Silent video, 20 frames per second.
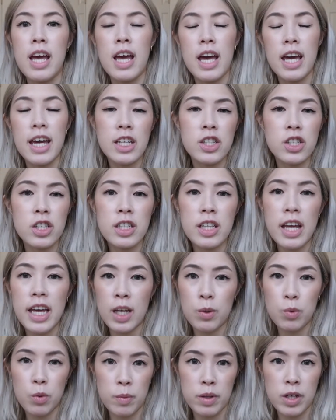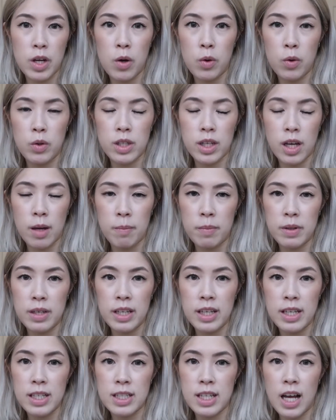Asian and woman-owned
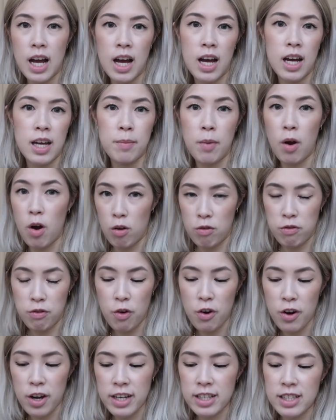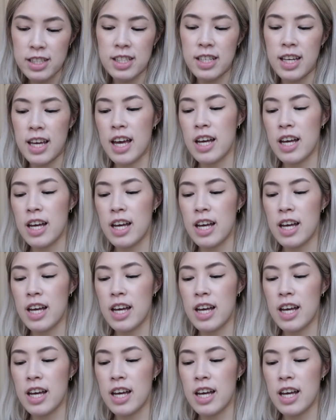companies, I'm all for it.